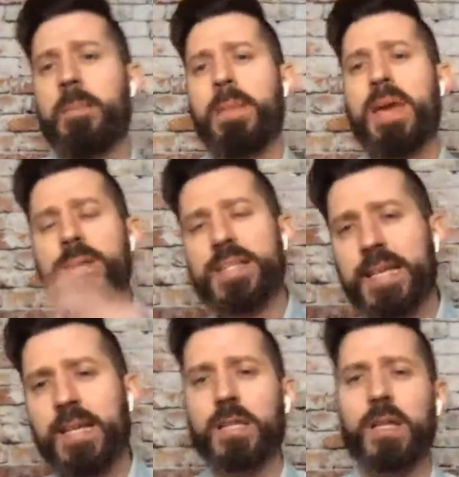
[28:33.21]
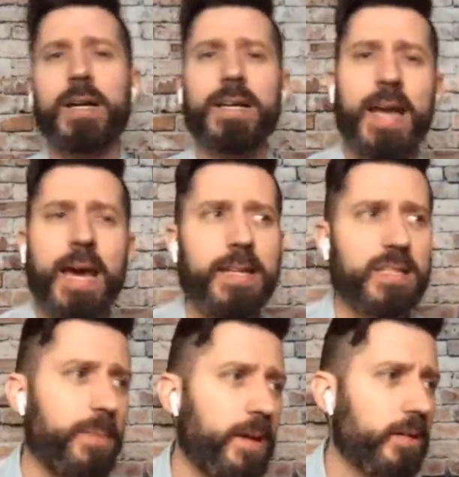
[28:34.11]
Maybe 10 o'clock at night is
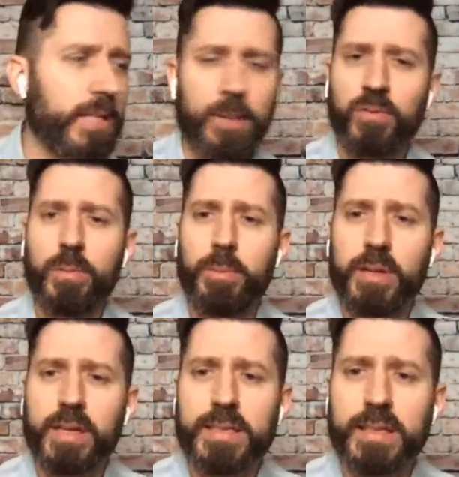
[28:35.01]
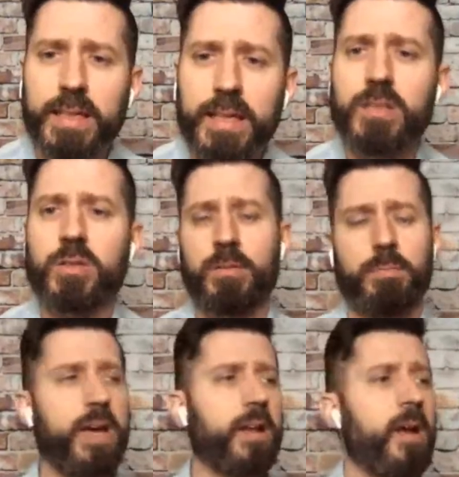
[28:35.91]
a better time for me because then the kids are in
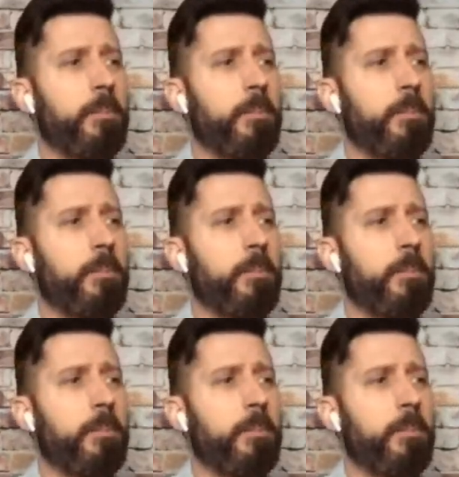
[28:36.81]
bed.